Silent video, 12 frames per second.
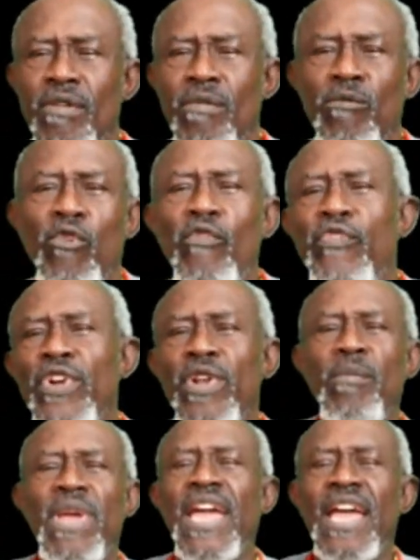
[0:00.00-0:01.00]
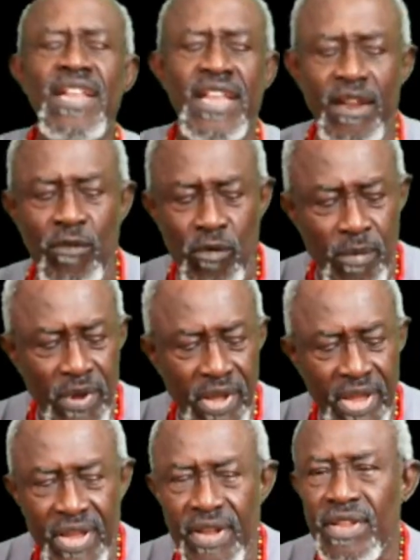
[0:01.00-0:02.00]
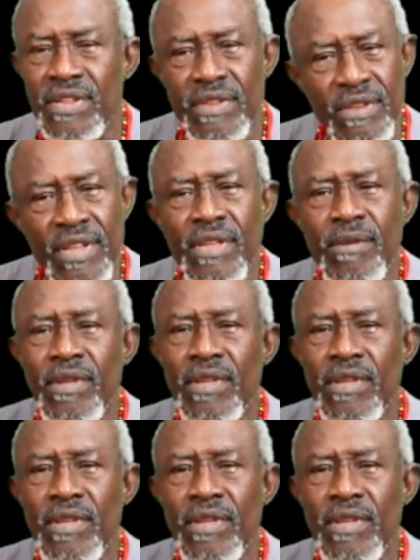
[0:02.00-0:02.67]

more for the man than the woman hair? Huh?